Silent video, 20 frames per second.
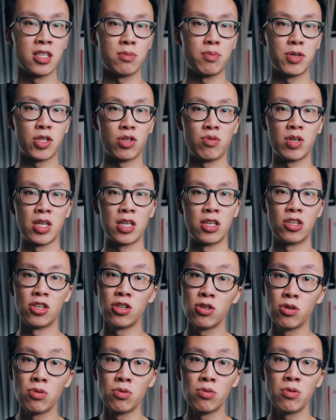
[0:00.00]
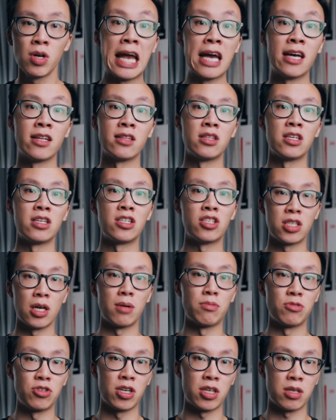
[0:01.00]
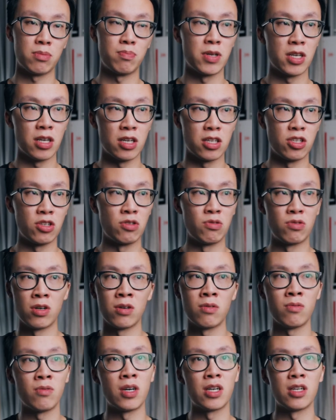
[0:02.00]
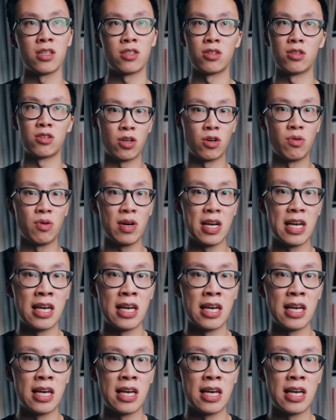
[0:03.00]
between you and the subject because you don't want it to go